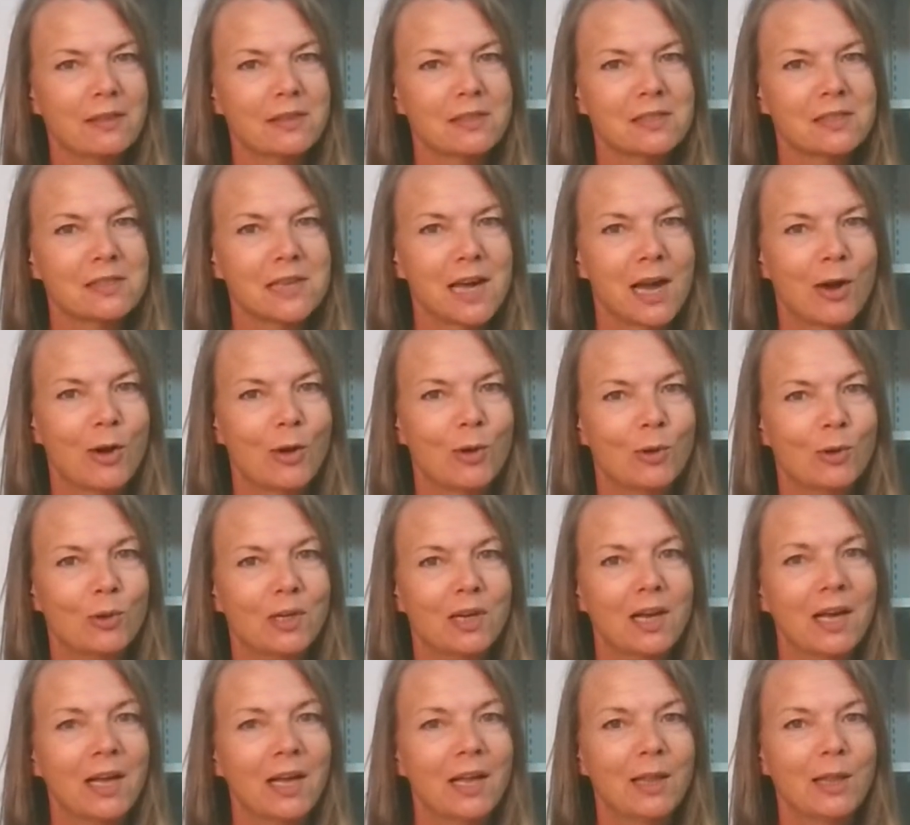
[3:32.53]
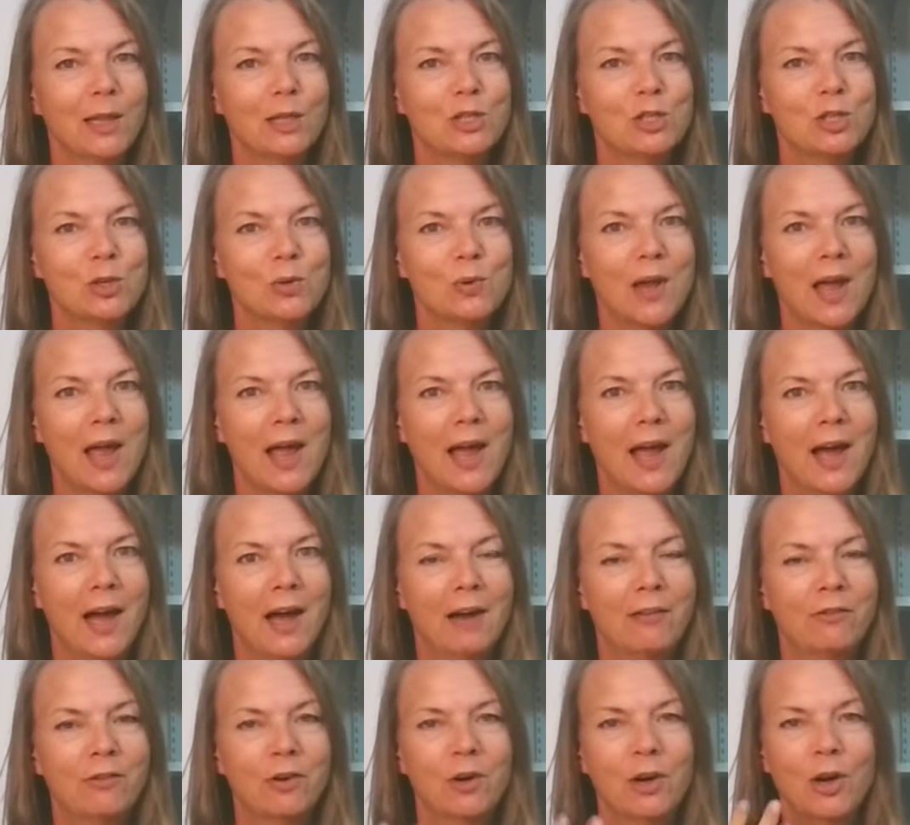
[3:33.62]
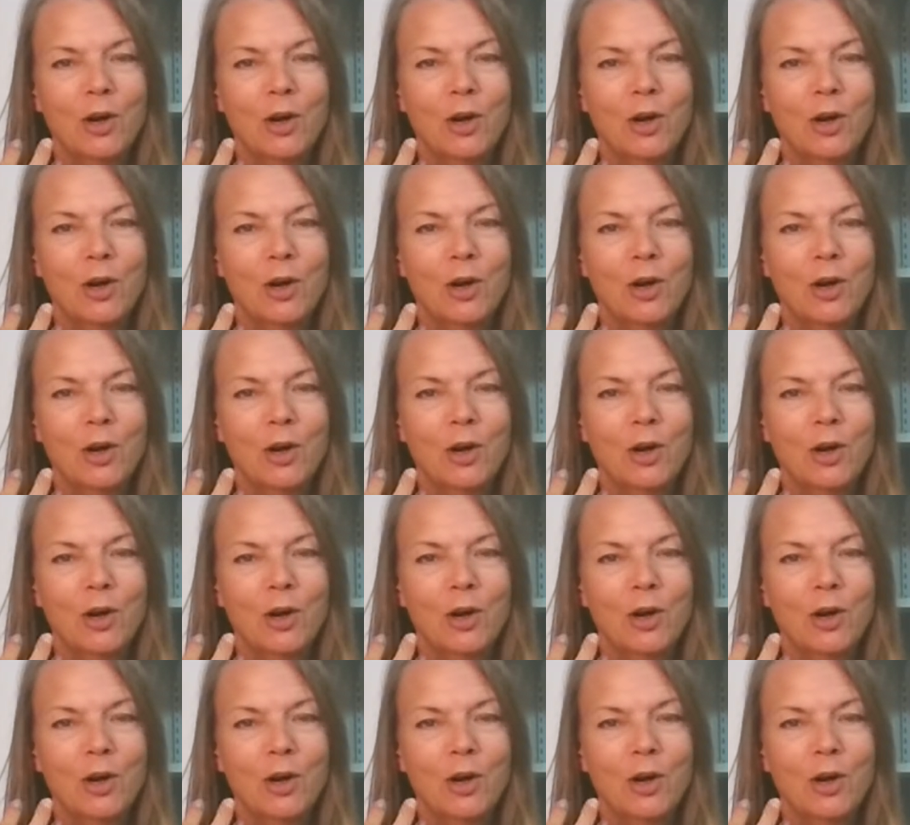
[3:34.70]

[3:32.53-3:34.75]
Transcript: sound that you have